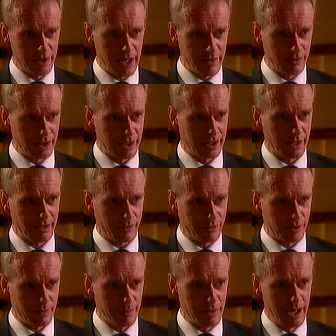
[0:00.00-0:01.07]
everything
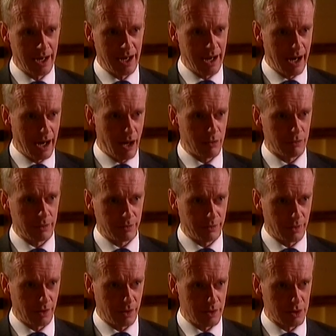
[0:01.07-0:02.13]
from
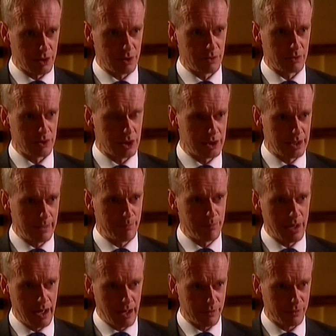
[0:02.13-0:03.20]
Aeroflot to
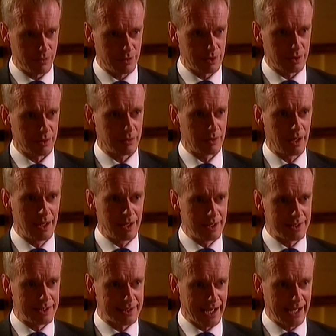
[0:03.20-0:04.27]
Sibneft to
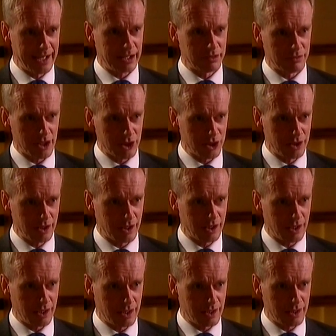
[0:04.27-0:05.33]
selling Russian
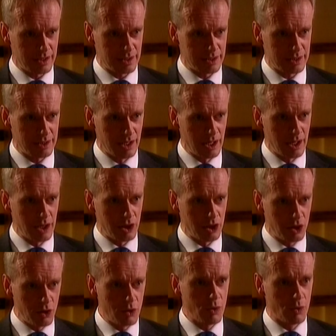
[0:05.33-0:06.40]
cars.
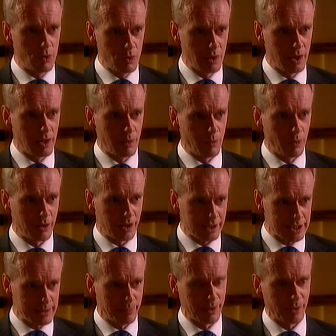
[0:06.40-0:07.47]
You were
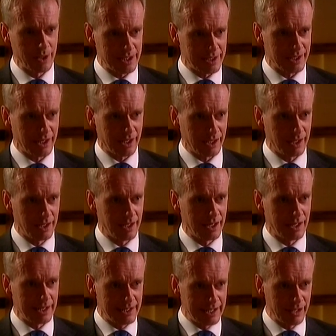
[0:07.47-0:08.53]
exploiting
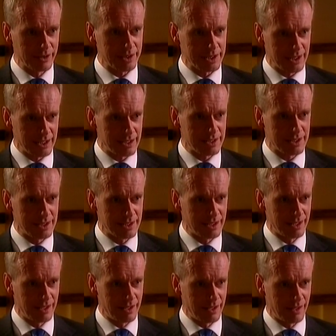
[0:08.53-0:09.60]
Yeltsin's
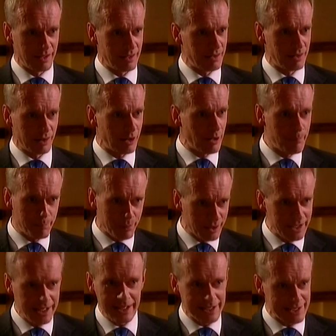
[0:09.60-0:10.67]

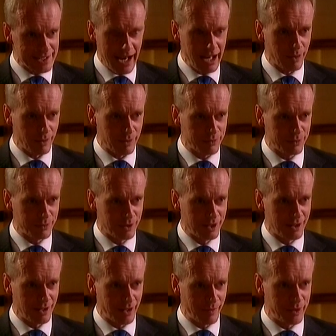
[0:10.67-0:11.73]
complete sell-off
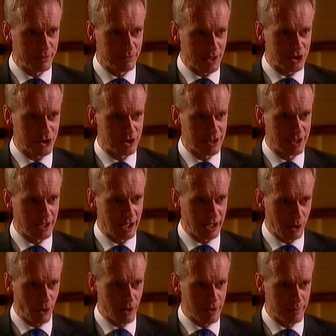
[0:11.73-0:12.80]
of the Russian
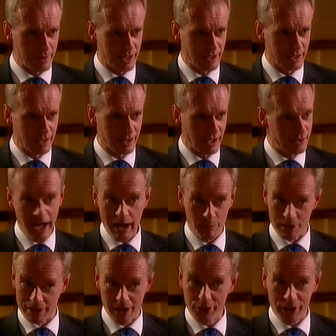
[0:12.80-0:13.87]
economy. And that
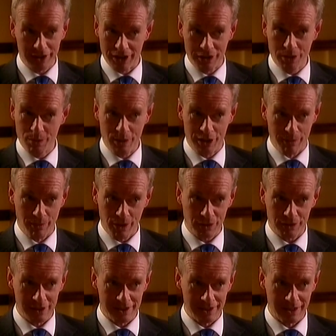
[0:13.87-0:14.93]
was nothing to do with
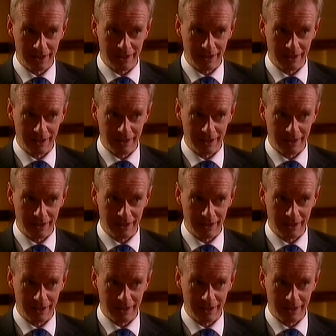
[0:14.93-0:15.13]
democracy. Do you, do,